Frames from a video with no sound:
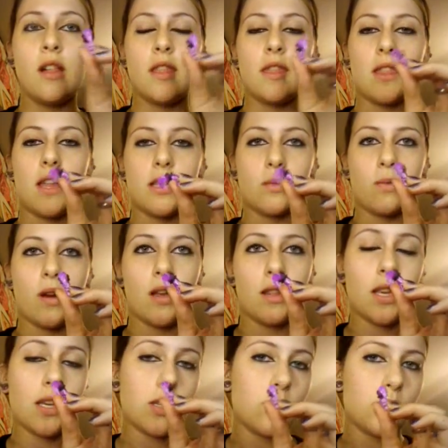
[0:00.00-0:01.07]
That's why I
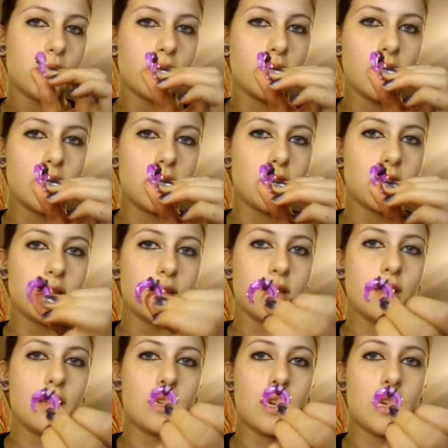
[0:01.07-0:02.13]
like using these.
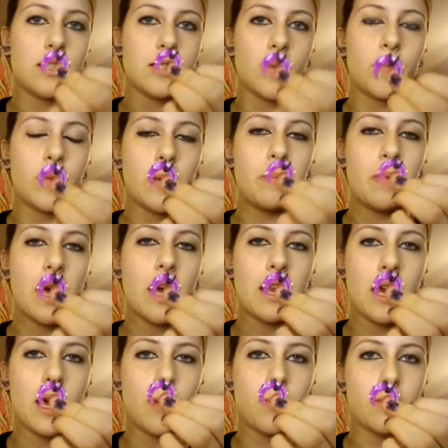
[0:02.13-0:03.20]
In case something bad
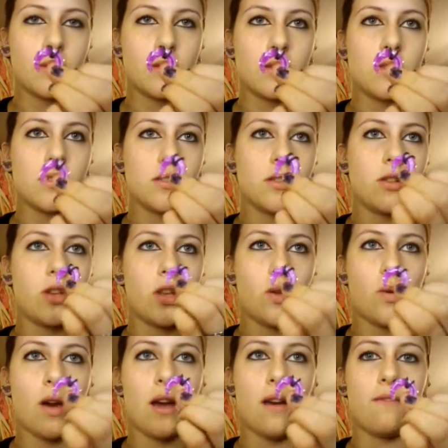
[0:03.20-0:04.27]
happens, you
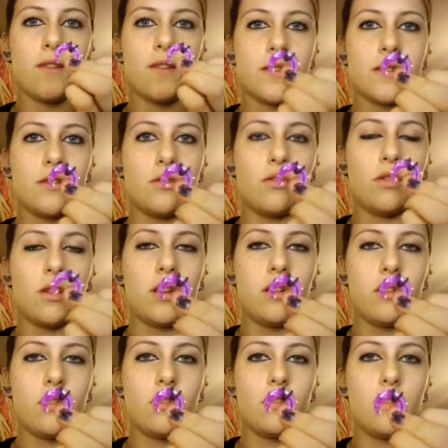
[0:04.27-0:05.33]
have this in your
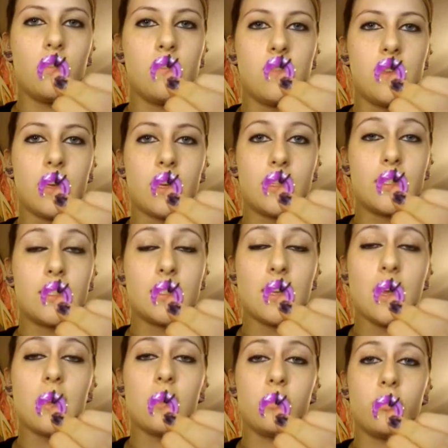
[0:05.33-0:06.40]
ear that can
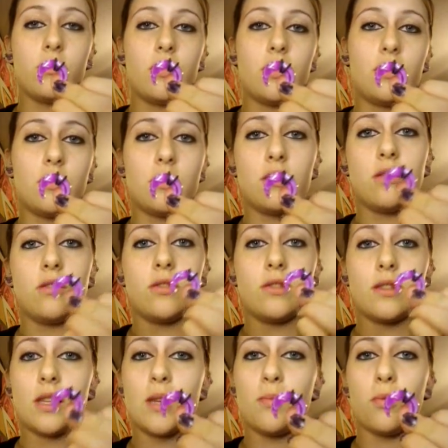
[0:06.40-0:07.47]
stay in your ear,
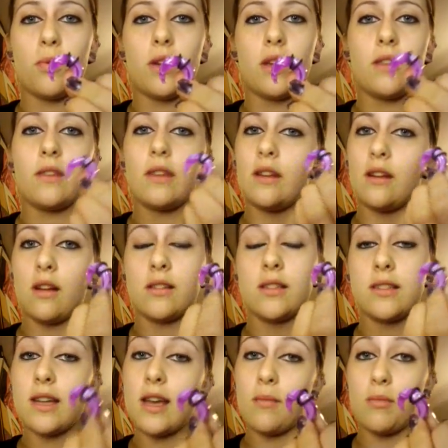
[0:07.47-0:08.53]
sleep with, and not
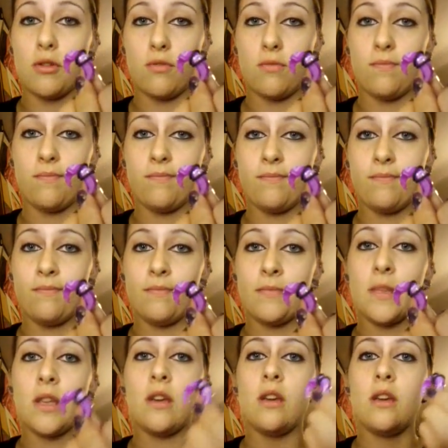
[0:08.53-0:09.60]
stab you.
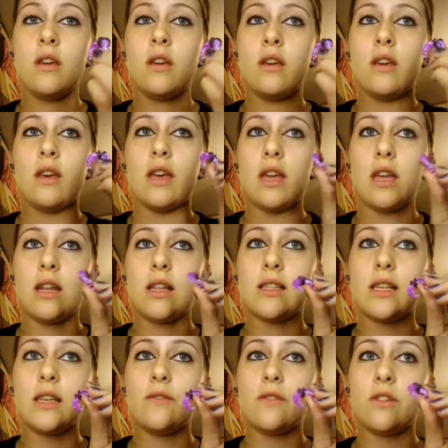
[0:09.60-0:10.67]
And it's
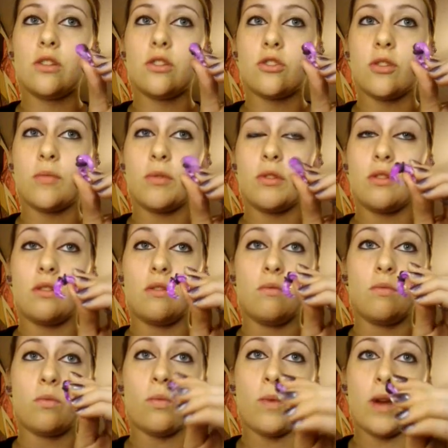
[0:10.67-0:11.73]
even distributed
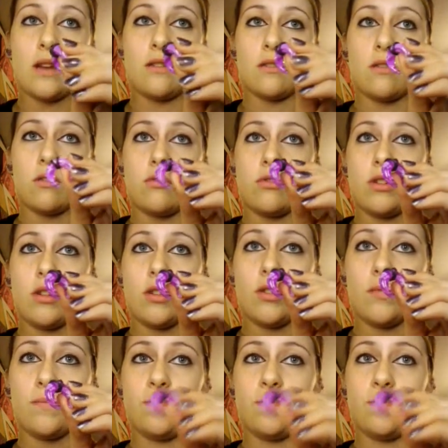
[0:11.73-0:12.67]
weight on your ear.